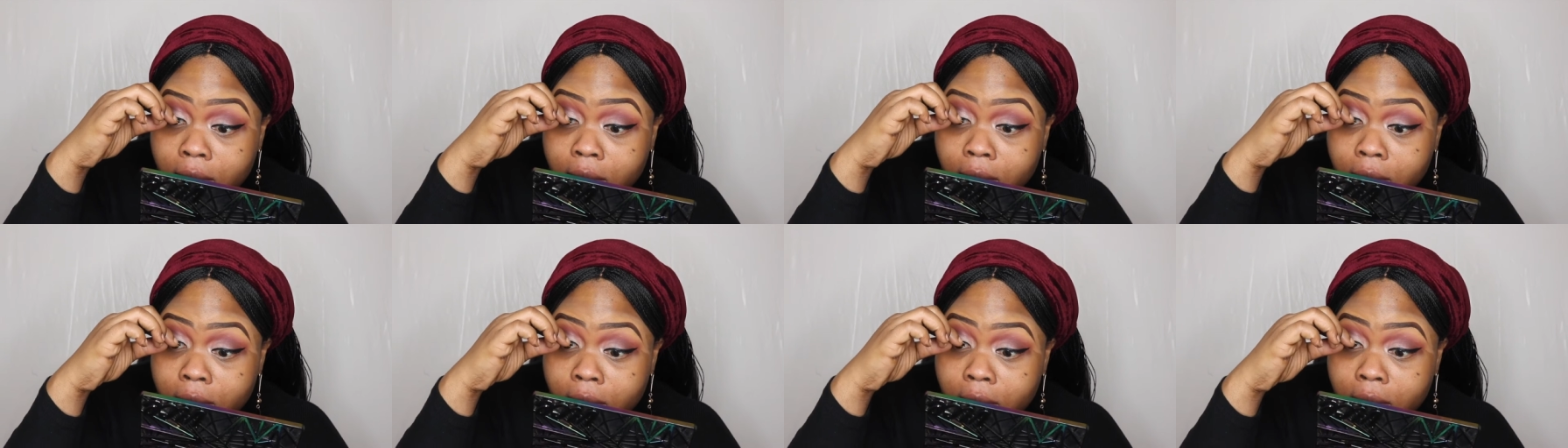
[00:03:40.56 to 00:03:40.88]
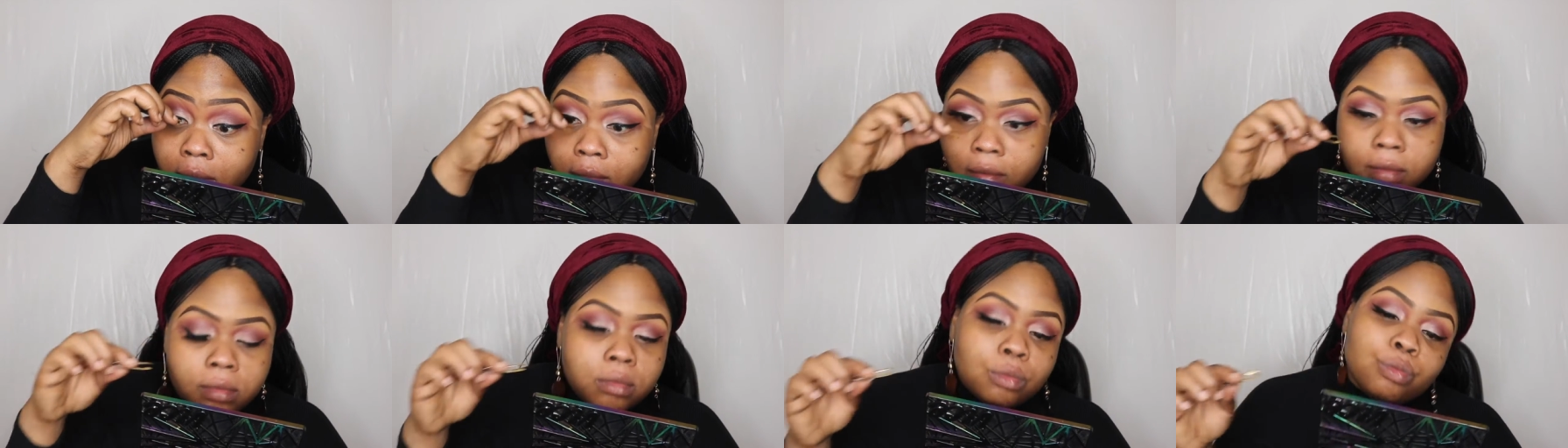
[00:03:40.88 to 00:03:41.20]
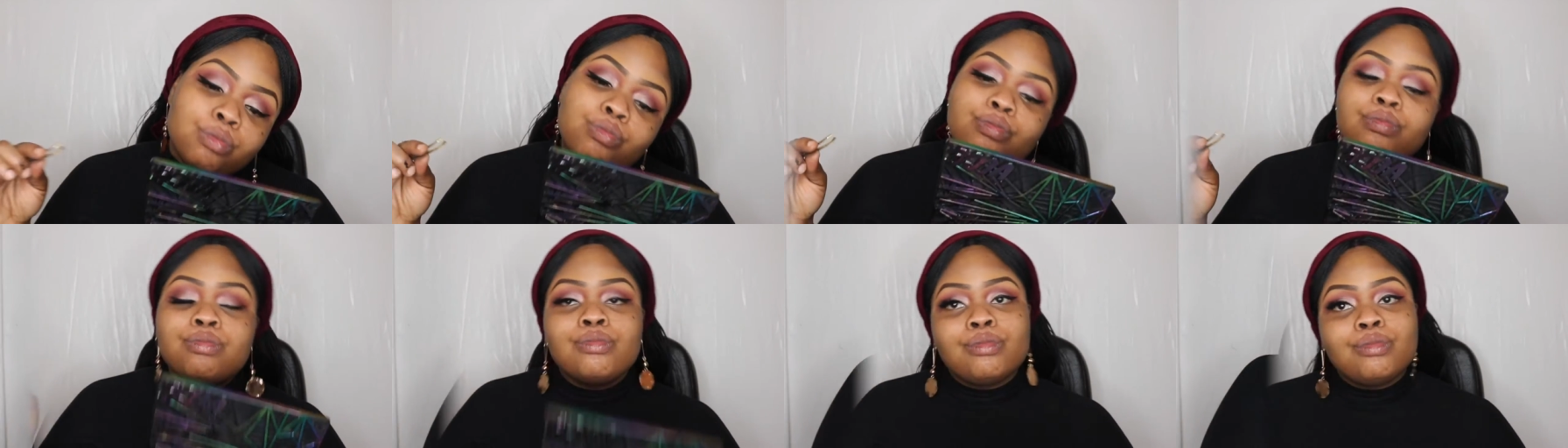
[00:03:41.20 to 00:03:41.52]
So
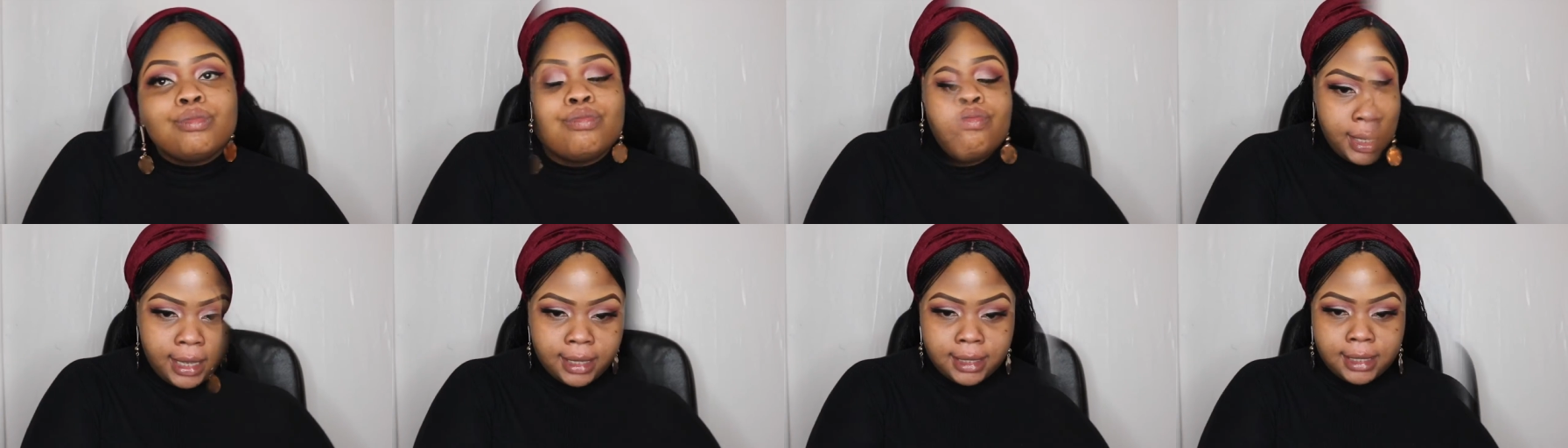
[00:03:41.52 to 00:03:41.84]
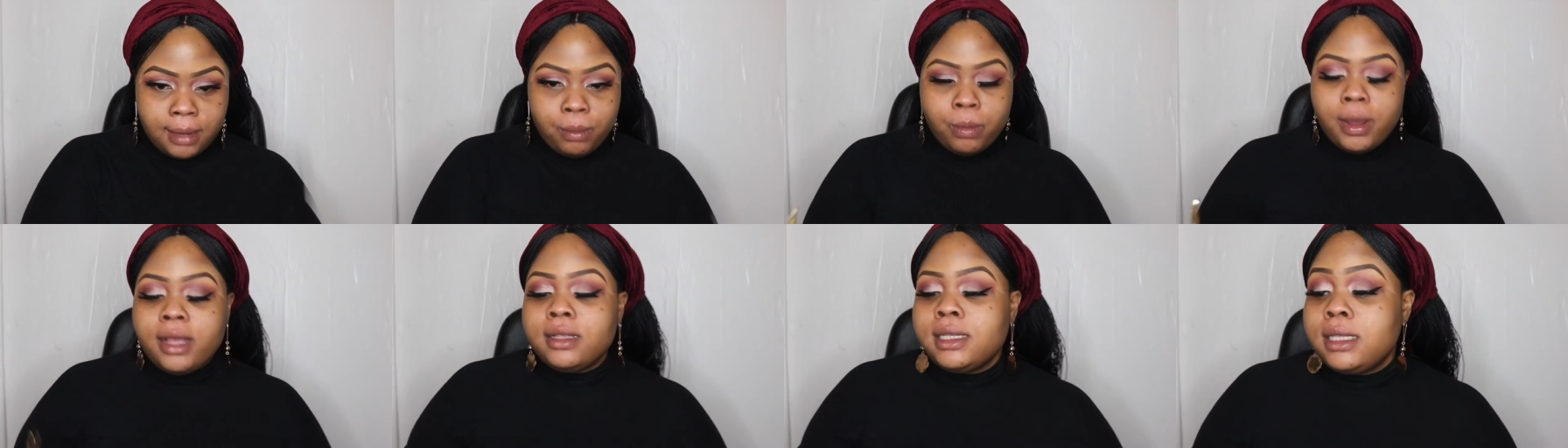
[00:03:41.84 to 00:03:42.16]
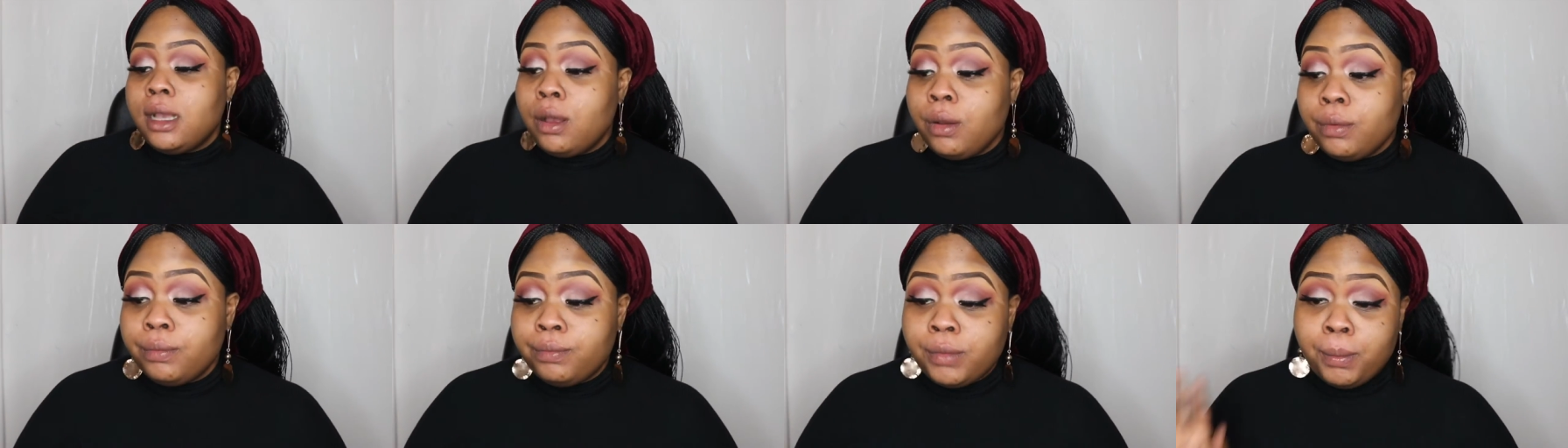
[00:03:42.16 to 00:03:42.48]
I'm now going
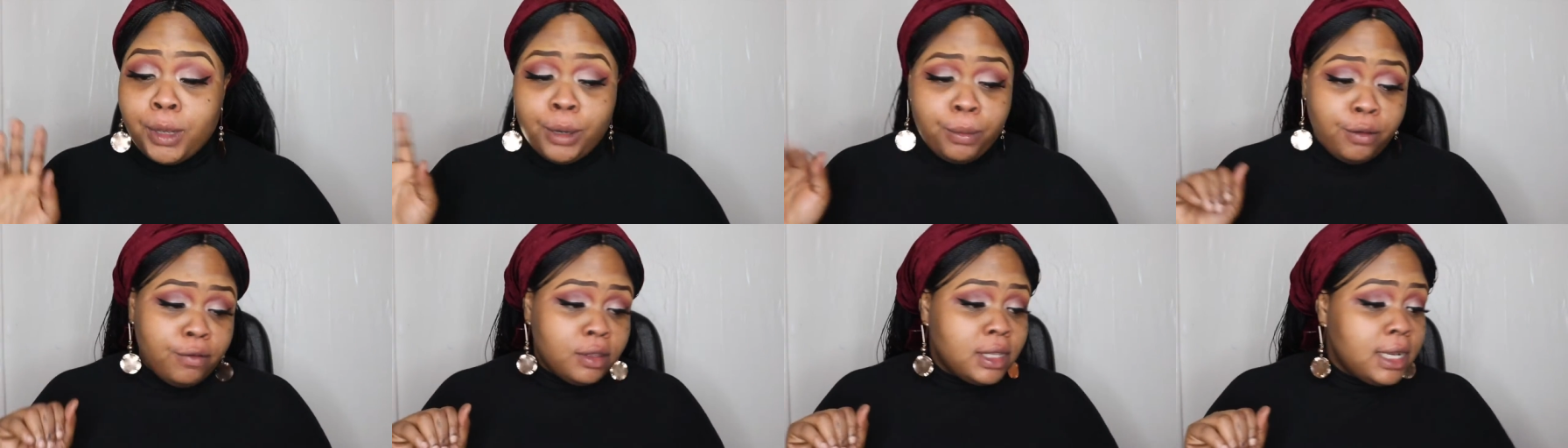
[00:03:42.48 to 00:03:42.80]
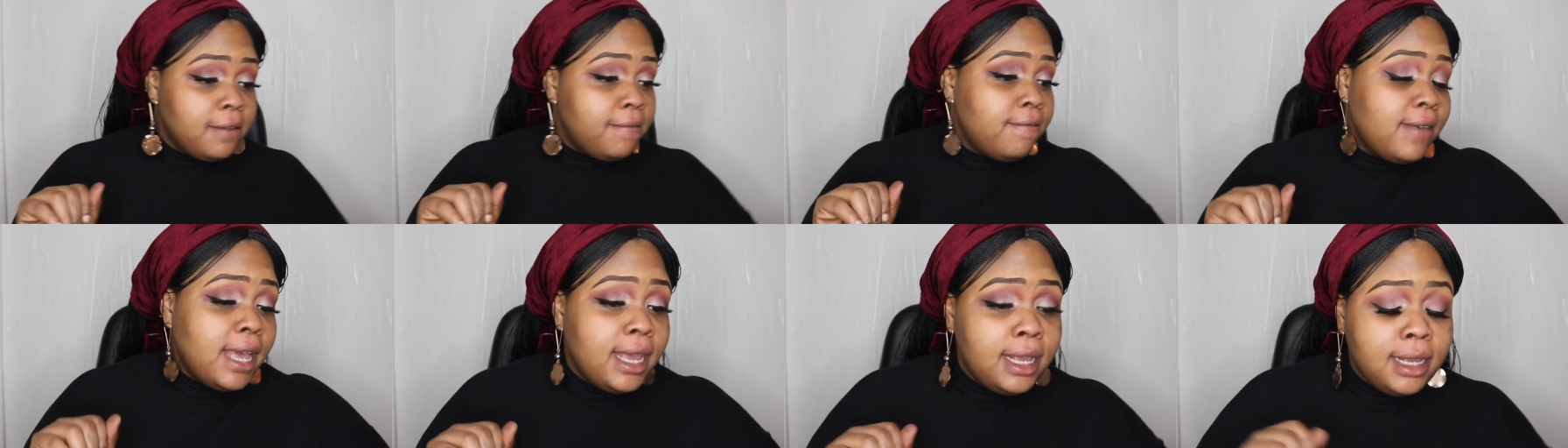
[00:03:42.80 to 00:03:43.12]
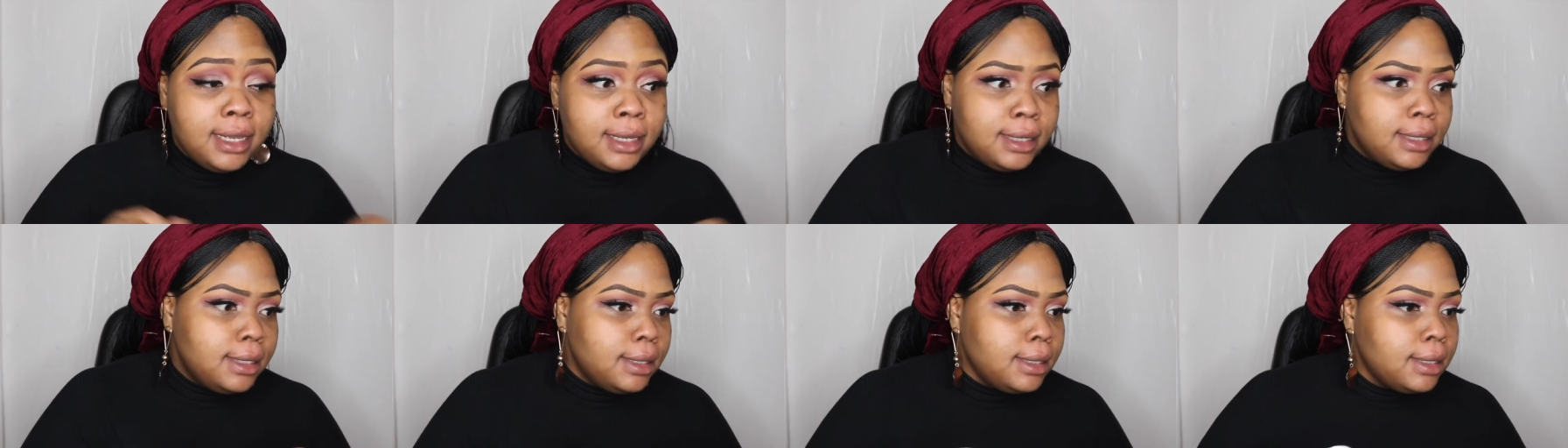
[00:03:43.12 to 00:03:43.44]
to go onto my face. I'm
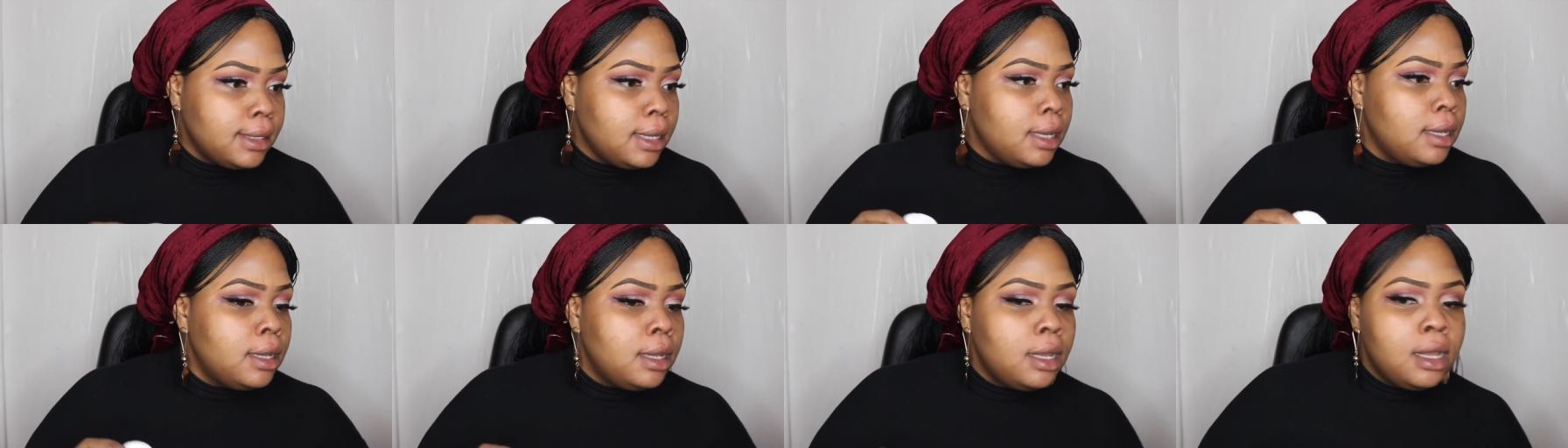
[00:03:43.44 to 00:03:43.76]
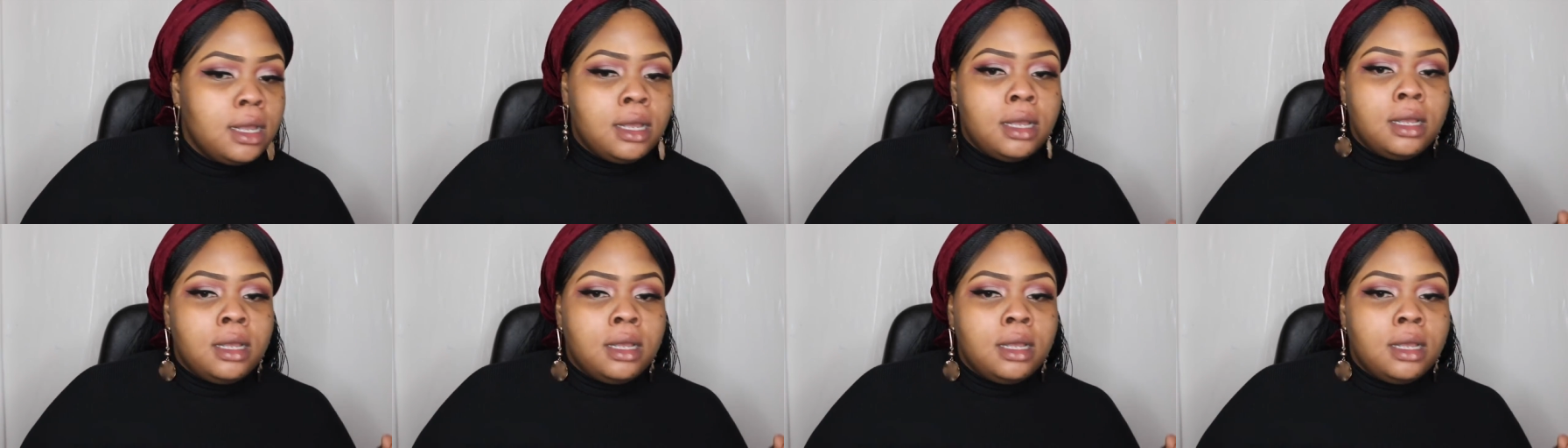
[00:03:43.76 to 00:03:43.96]
going to cleanse and